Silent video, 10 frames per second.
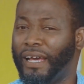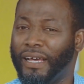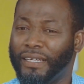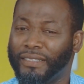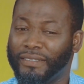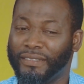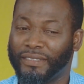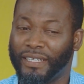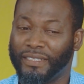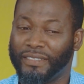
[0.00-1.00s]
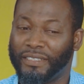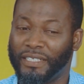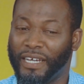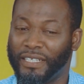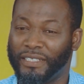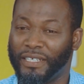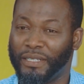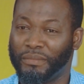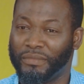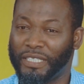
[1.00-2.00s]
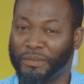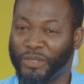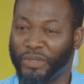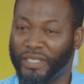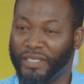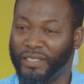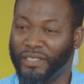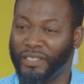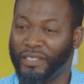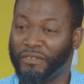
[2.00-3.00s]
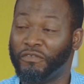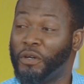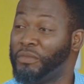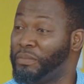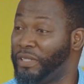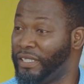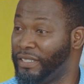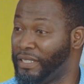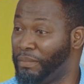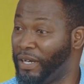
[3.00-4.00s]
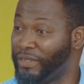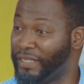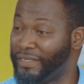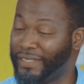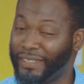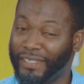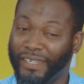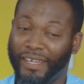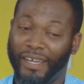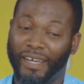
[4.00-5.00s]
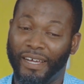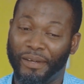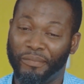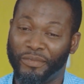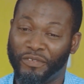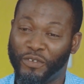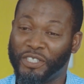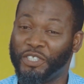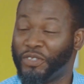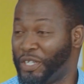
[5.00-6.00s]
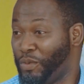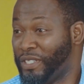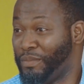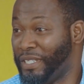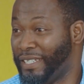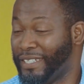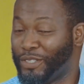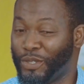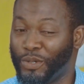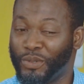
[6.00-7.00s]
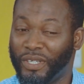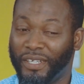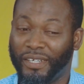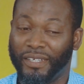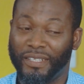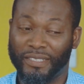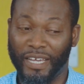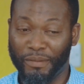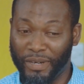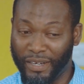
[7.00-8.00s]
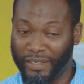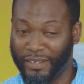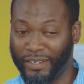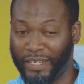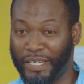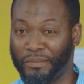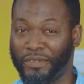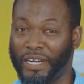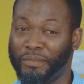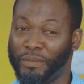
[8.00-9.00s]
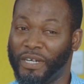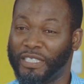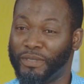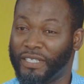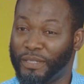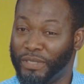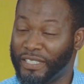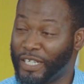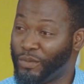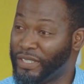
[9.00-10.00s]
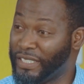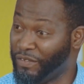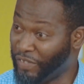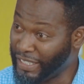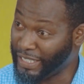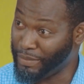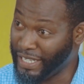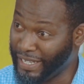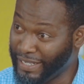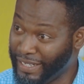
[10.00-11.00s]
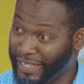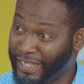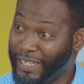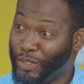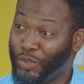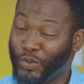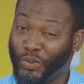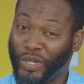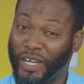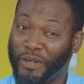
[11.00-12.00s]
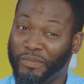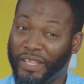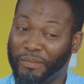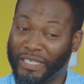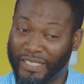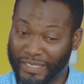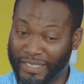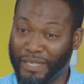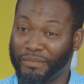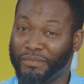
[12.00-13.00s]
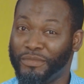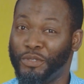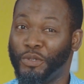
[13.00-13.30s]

And she had subsequently informed the police about it. Of course, she thought it was me. And so the cyber crime department at the police headquarters invited me in to help them, assist them,